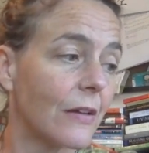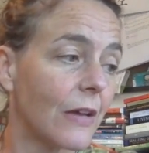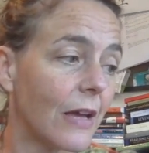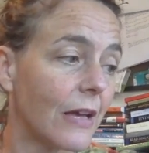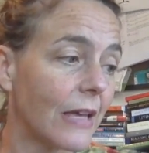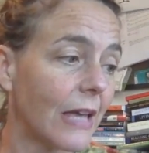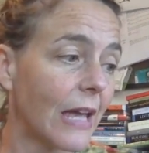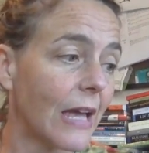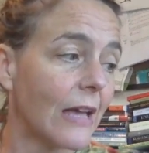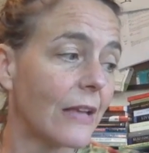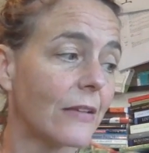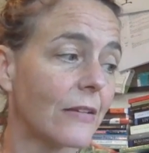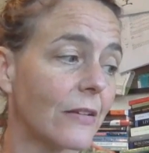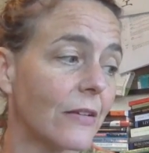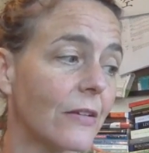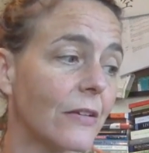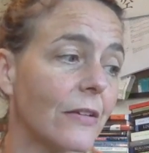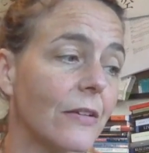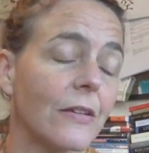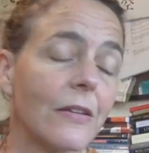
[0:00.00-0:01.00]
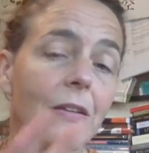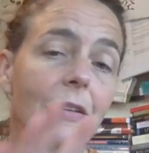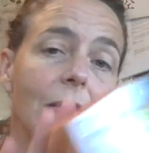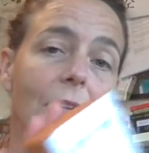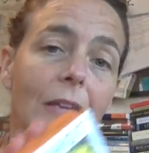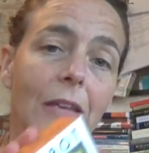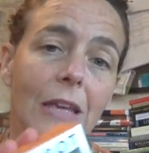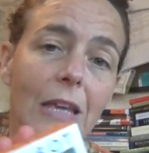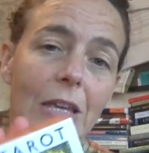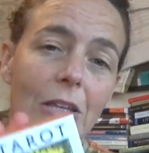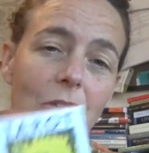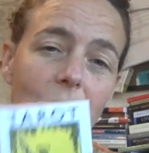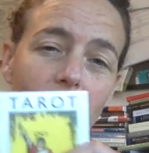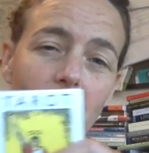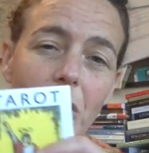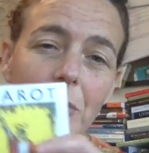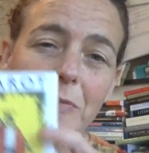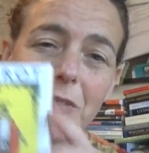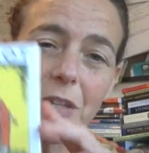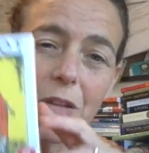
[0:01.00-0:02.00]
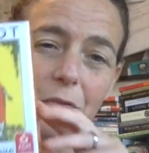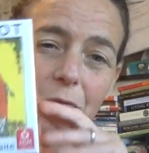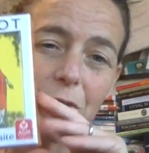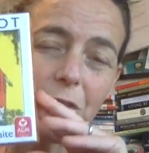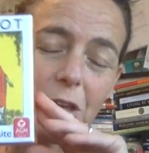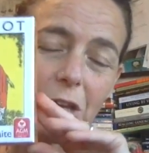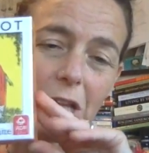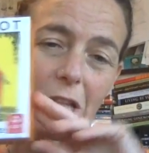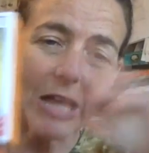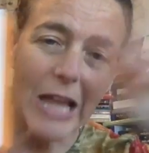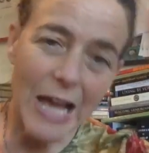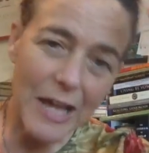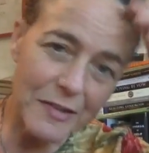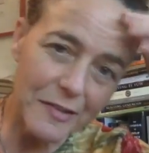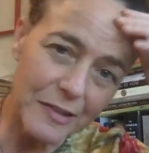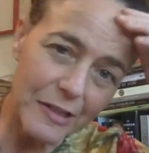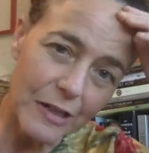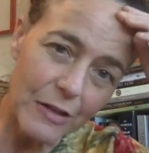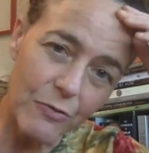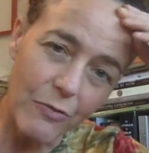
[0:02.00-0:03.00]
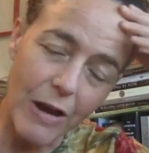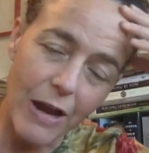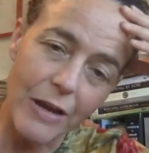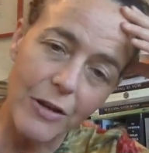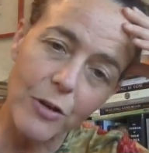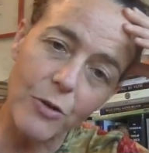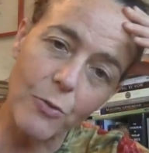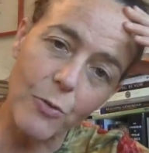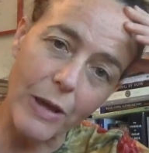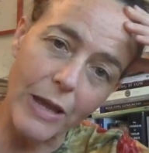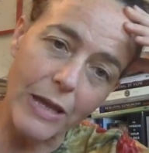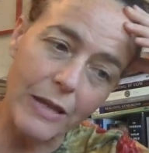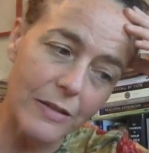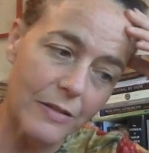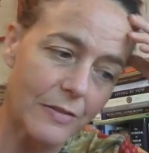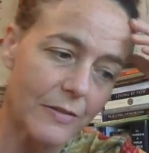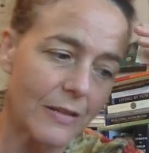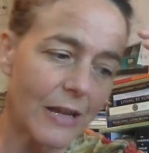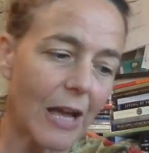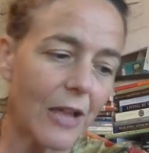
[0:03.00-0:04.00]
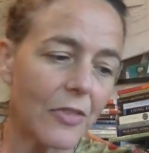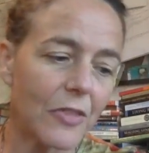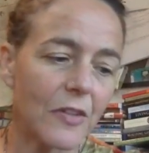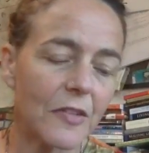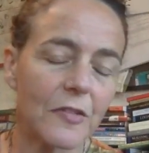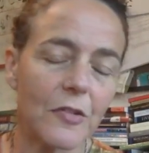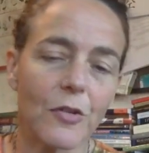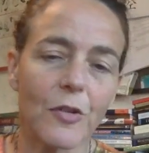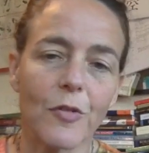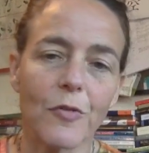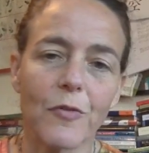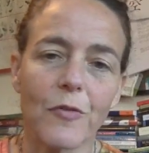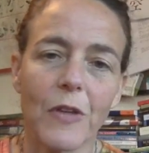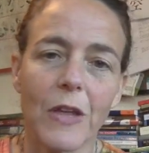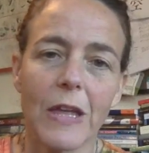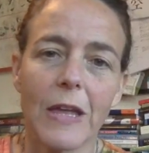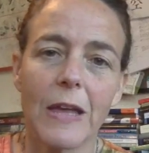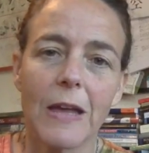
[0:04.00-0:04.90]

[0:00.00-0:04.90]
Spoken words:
again, in terms of the classic Rider-Waite, not the sort of